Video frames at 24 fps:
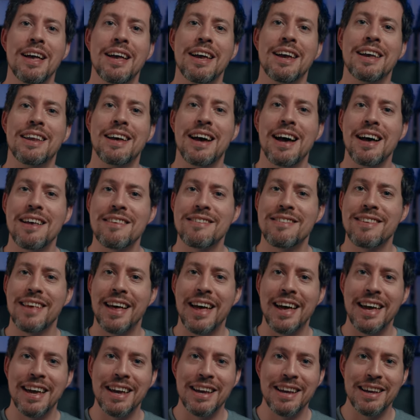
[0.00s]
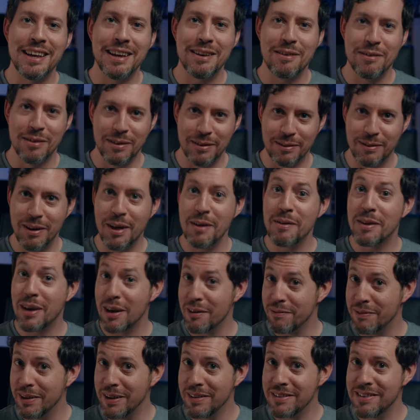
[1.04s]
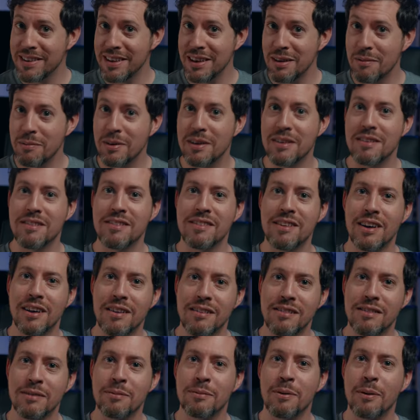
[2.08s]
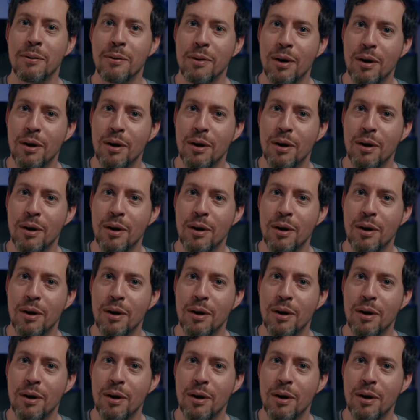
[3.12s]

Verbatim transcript: It has a low cut filter which starts to roll